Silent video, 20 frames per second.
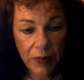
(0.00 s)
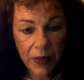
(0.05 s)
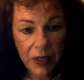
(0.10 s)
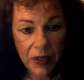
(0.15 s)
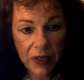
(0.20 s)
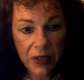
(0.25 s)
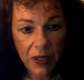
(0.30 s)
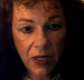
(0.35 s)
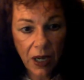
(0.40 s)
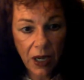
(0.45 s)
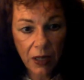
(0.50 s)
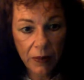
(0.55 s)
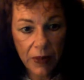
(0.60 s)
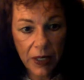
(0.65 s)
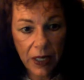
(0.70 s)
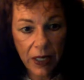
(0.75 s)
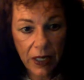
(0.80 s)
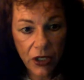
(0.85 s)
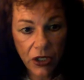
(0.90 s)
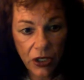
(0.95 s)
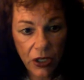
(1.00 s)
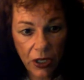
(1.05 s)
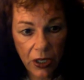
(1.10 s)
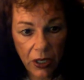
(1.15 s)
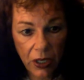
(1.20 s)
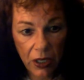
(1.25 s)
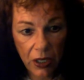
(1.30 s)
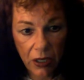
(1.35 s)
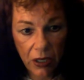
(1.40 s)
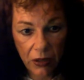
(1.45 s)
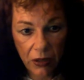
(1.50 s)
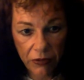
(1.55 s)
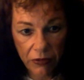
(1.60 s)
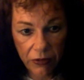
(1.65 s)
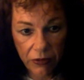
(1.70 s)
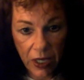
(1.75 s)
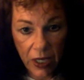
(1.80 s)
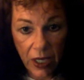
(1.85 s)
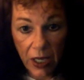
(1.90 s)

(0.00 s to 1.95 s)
It's a combination of,